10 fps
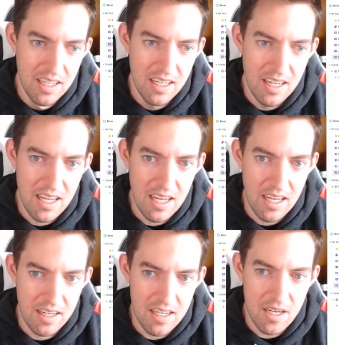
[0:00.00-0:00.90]

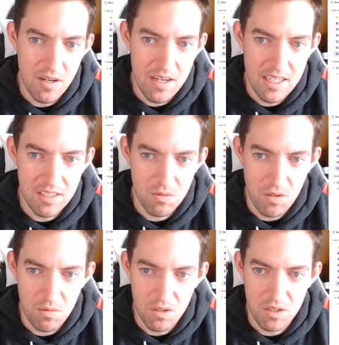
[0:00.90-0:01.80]
And here is
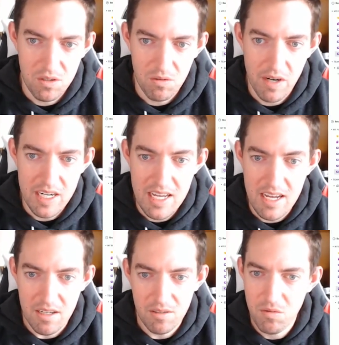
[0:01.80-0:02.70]
what we're doing right
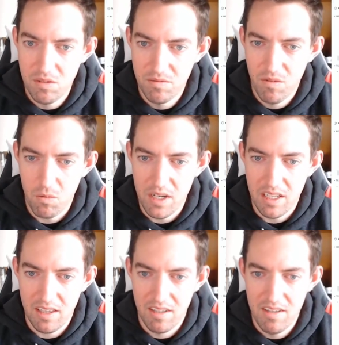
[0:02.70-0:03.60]
now
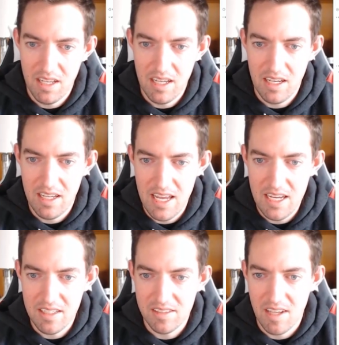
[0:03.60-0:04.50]
with
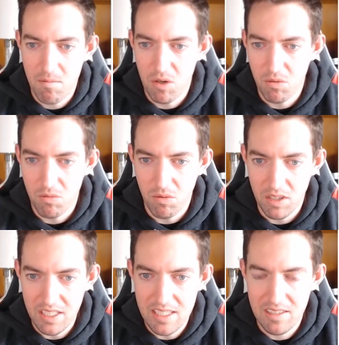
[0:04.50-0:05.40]
a December
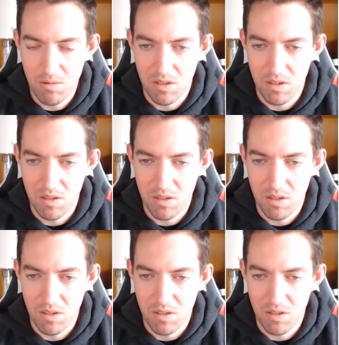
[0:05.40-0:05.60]
release.